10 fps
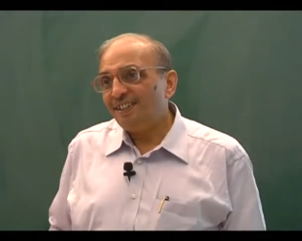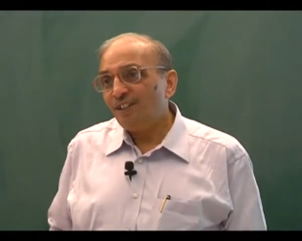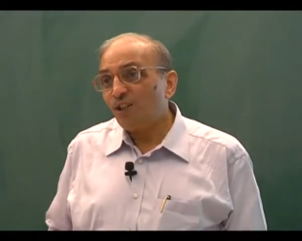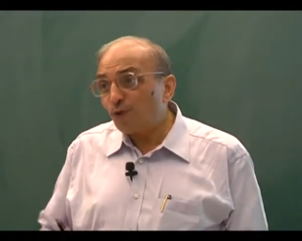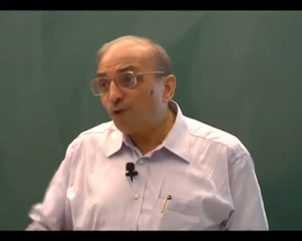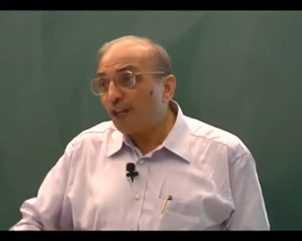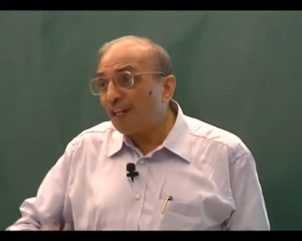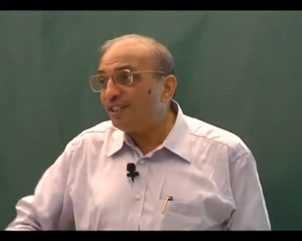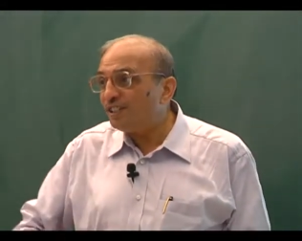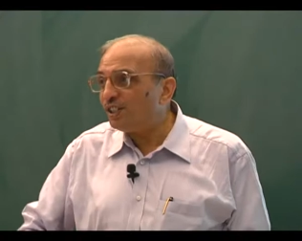you have to feel
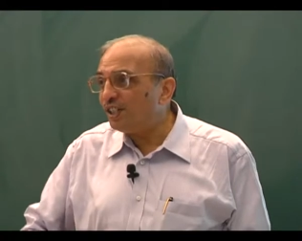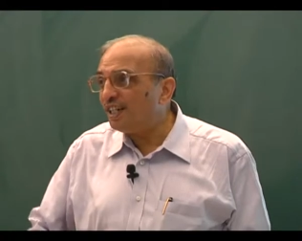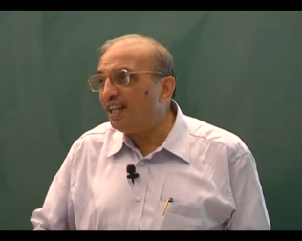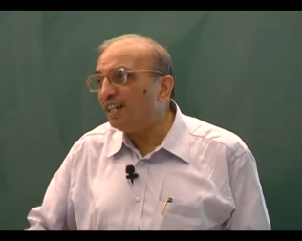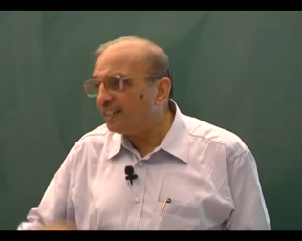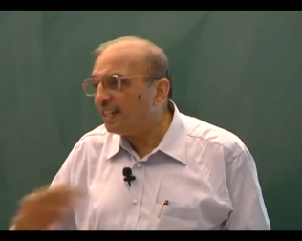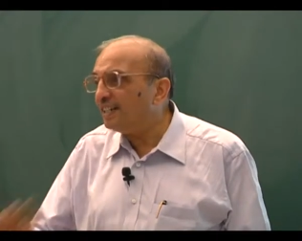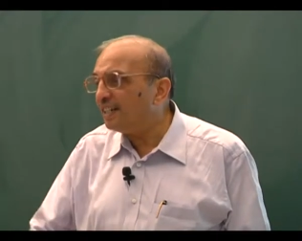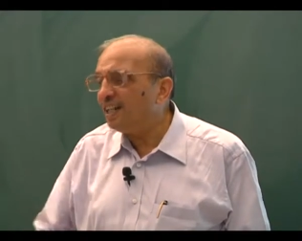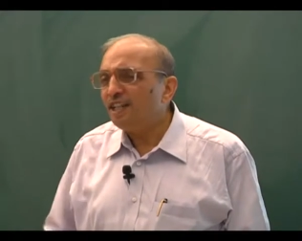it genuinely, and
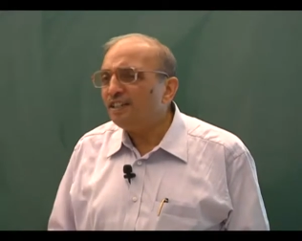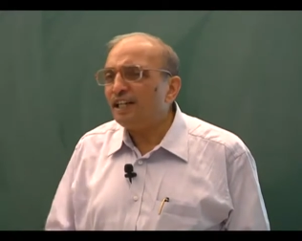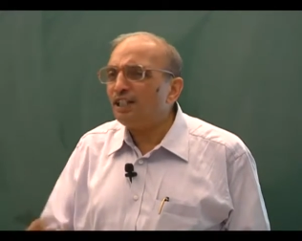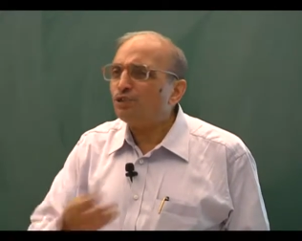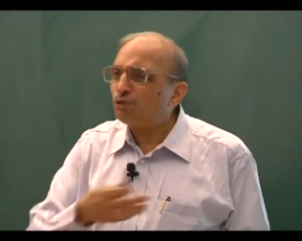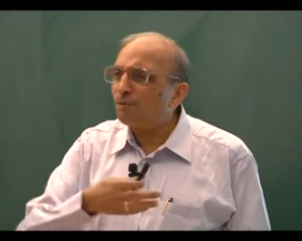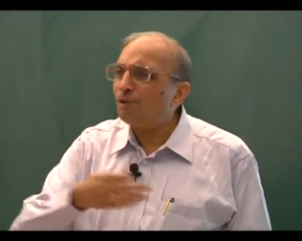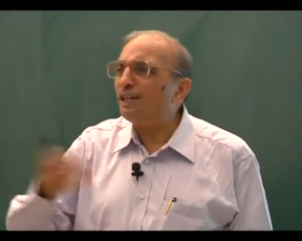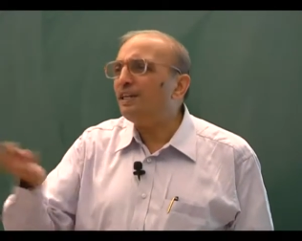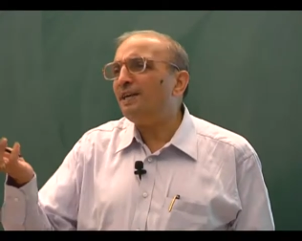then that is true
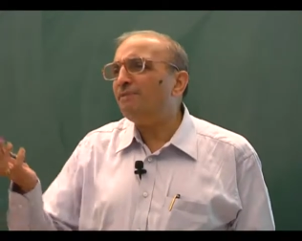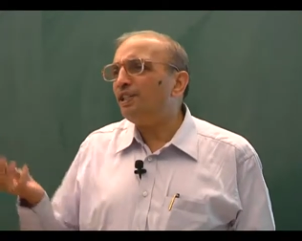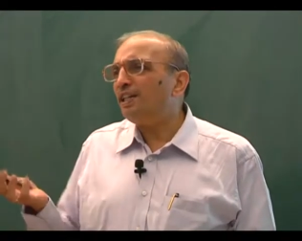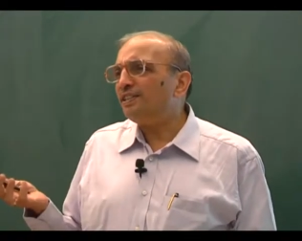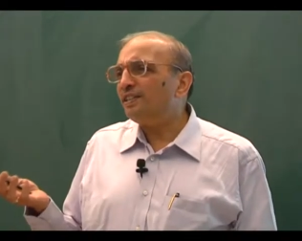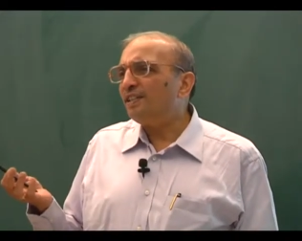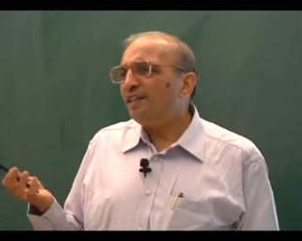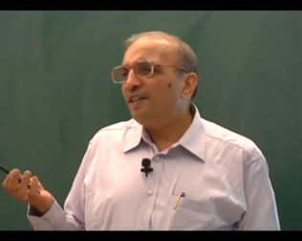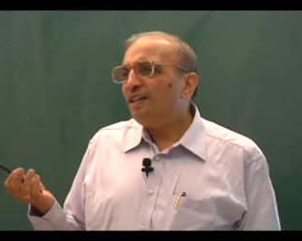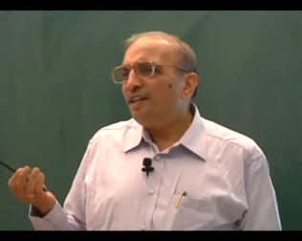about any communication.
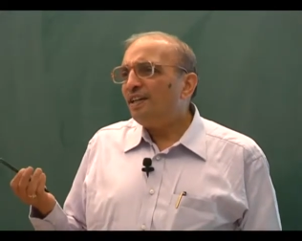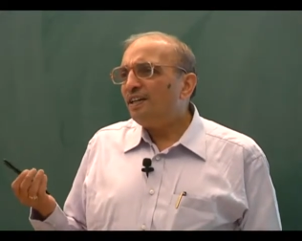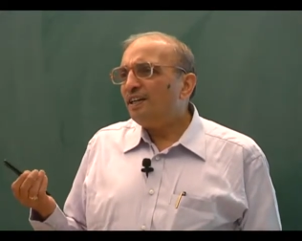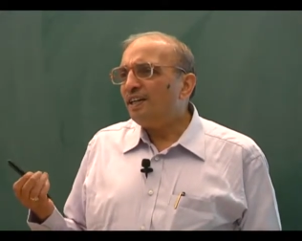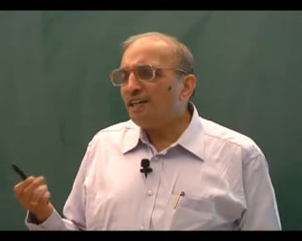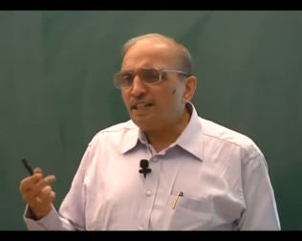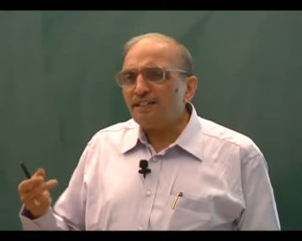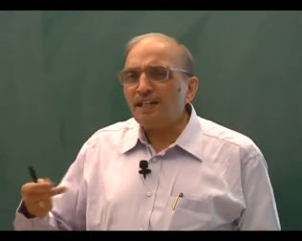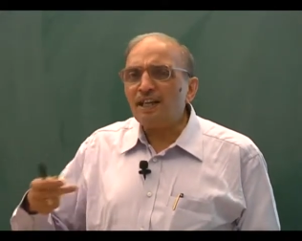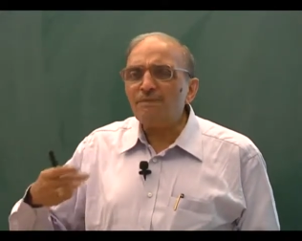Unless
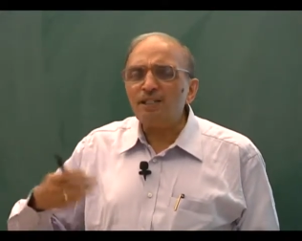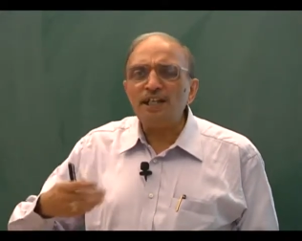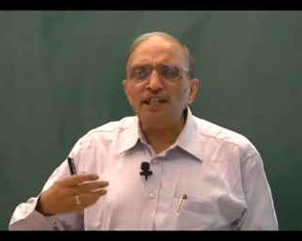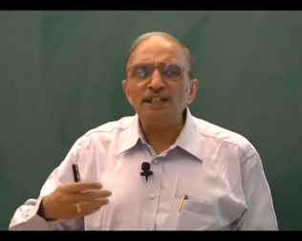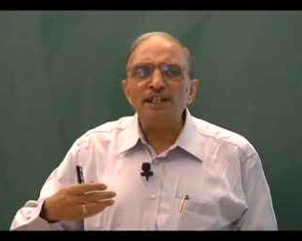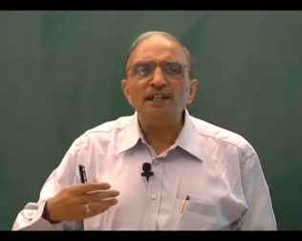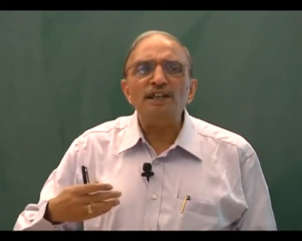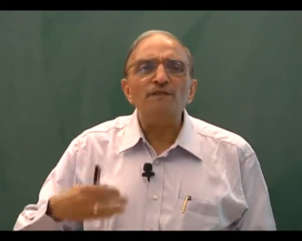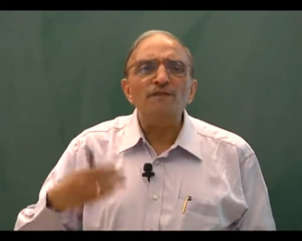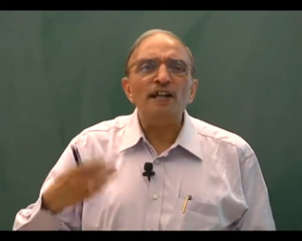the communication
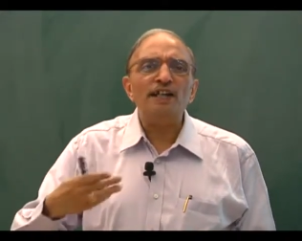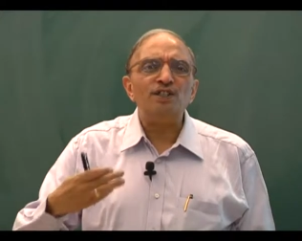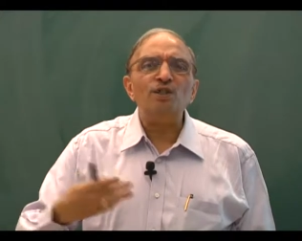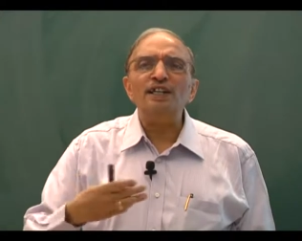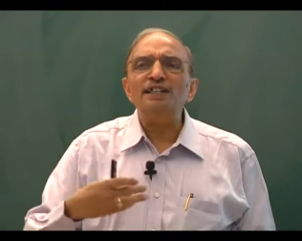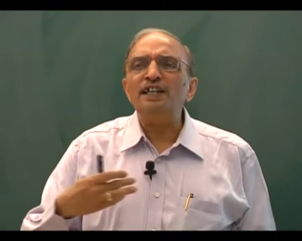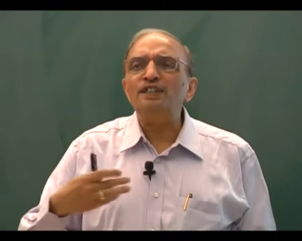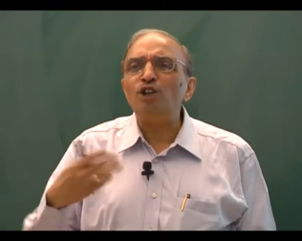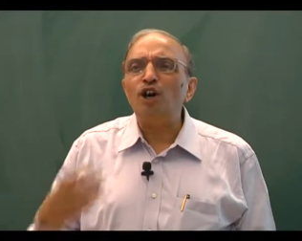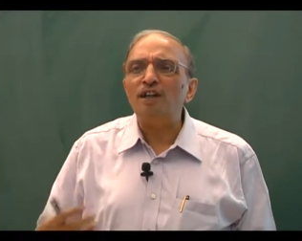reflects your inner
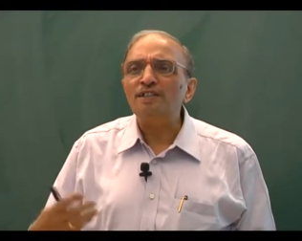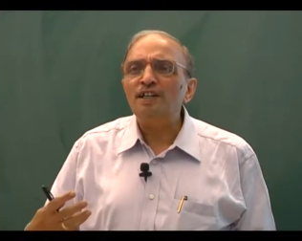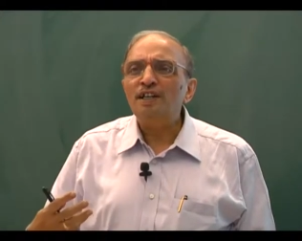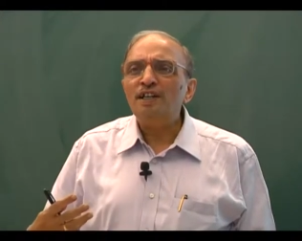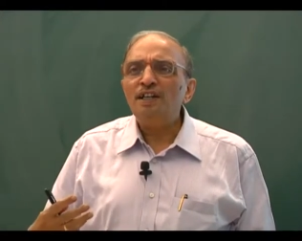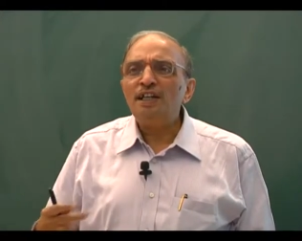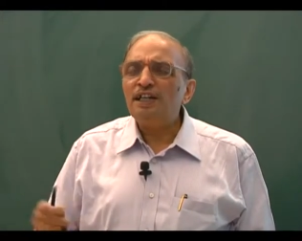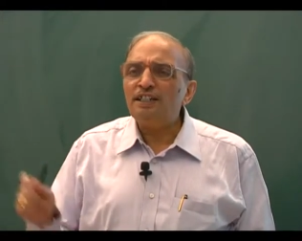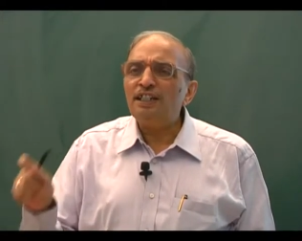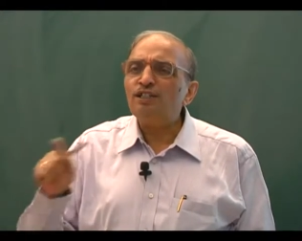thoughts,
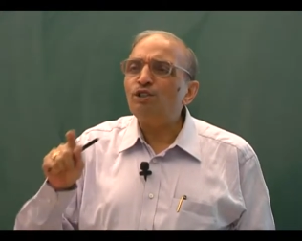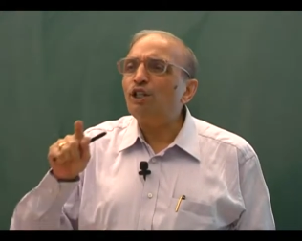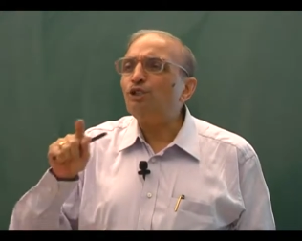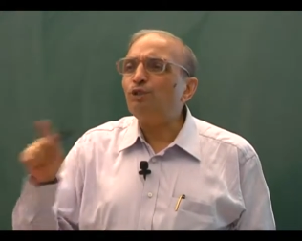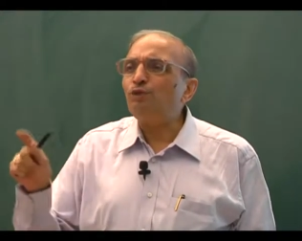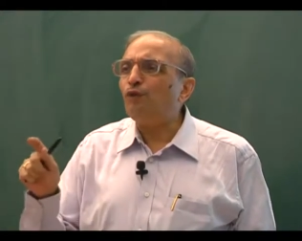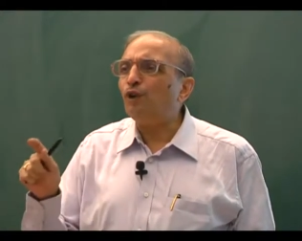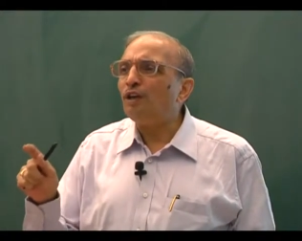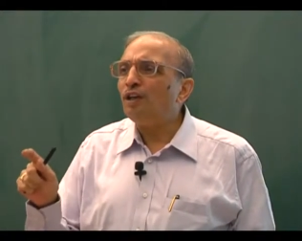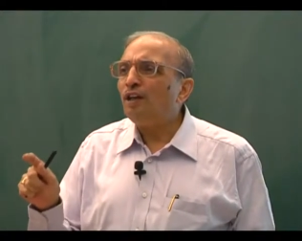it is not truthful.